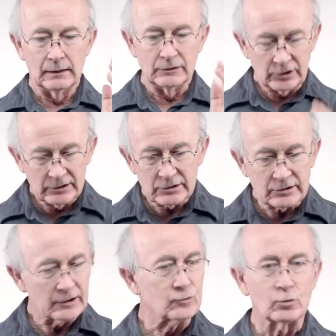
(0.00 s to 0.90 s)
And Jesus
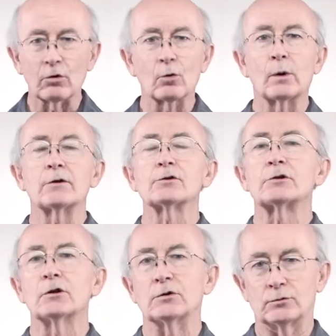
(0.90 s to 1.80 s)
says, roll away the
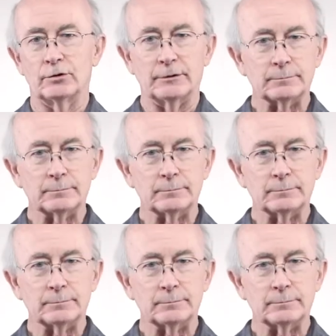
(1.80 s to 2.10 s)
stone.